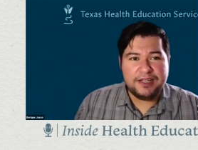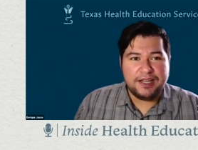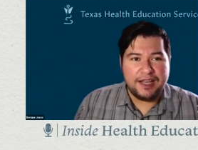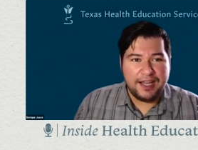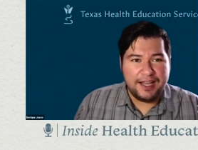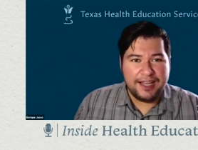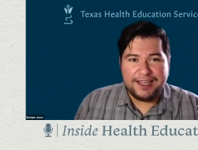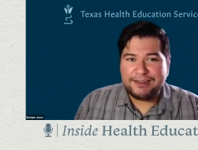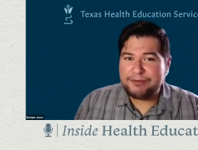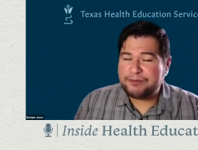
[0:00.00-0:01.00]
Uh,
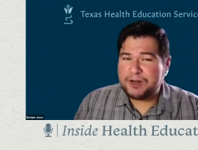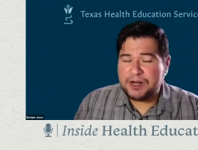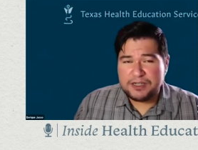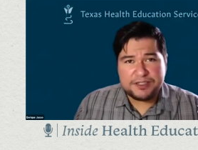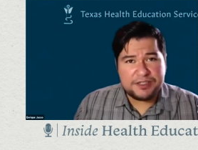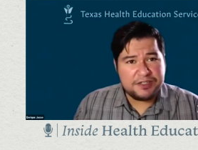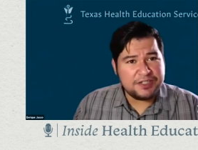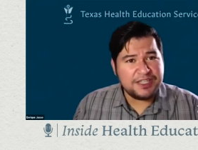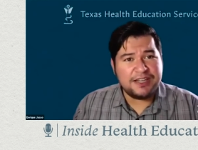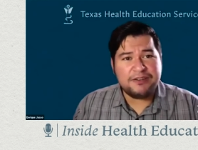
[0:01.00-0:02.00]
and in regards to your
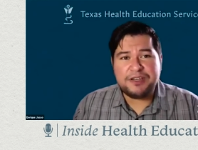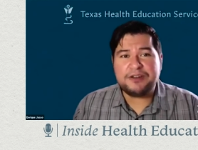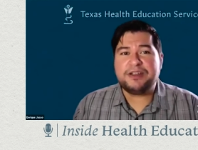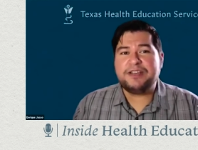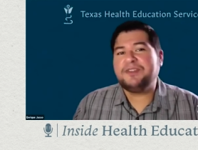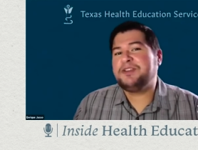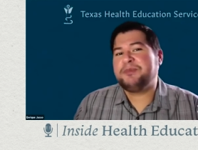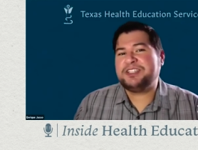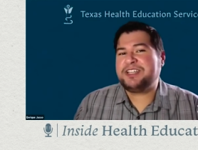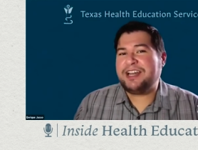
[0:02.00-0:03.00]
shadowing, you know, even though
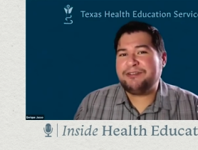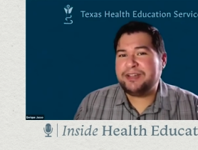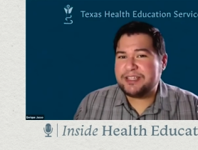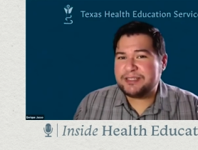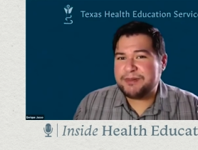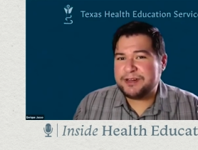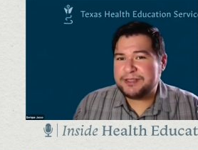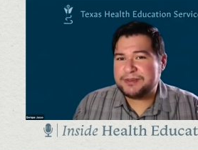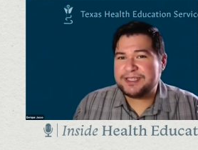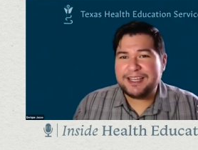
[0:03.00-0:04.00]
my shadowing
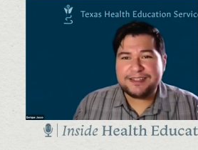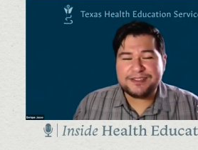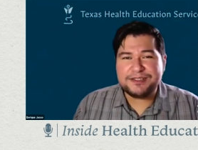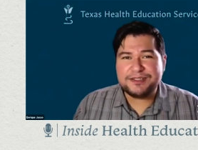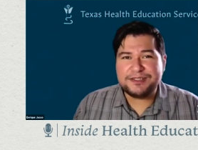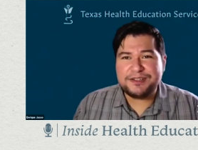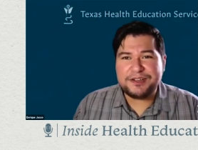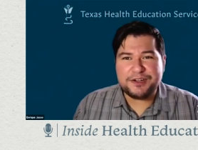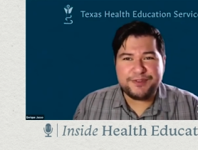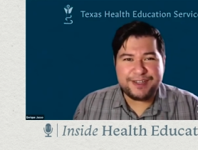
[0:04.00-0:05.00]
experience was canceled due to
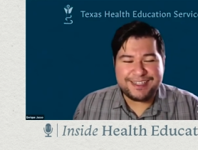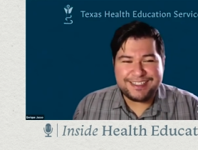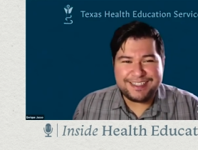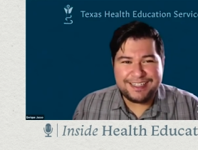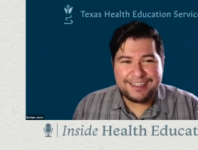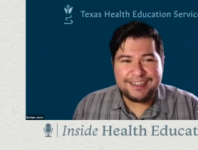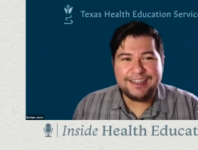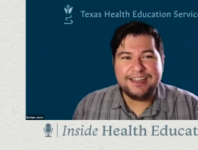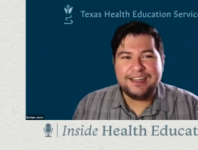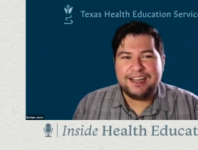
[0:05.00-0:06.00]
COVID 19,
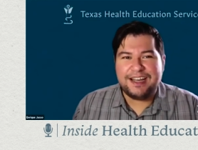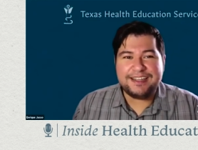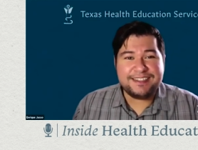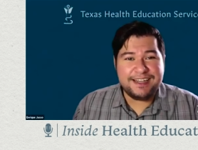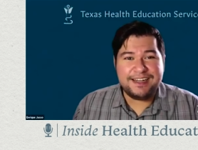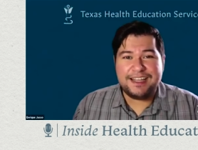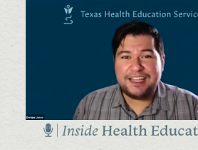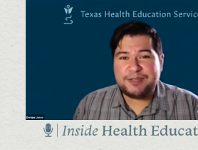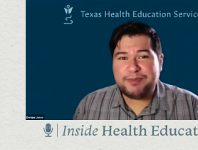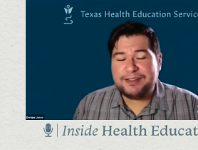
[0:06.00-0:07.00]
I stayed
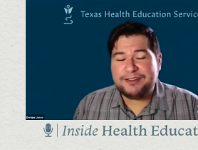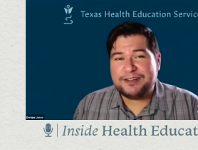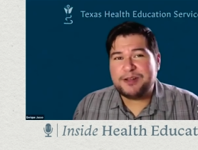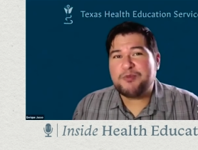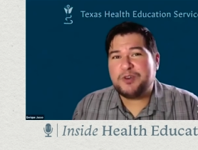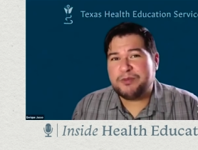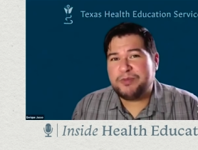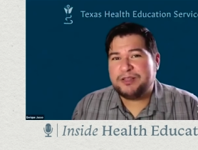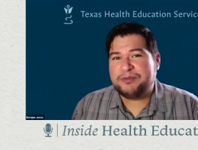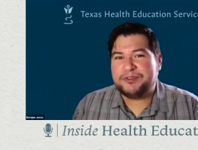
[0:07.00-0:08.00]
engaged by learning more
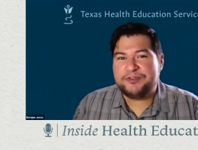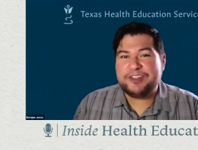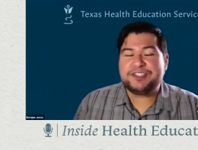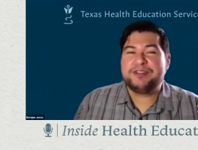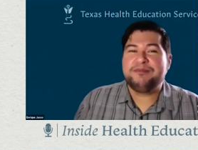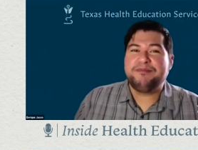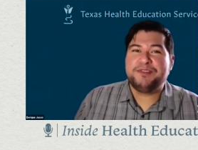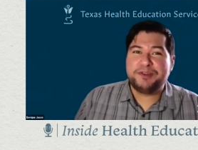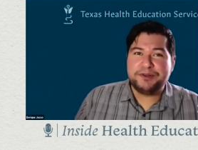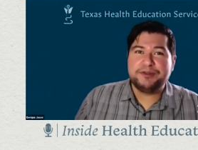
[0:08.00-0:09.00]
about the profession
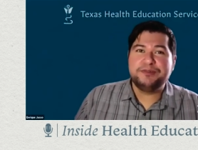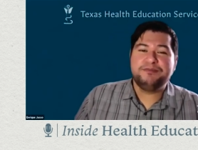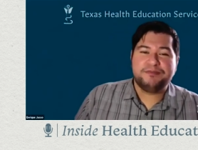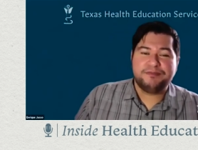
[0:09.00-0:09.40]
through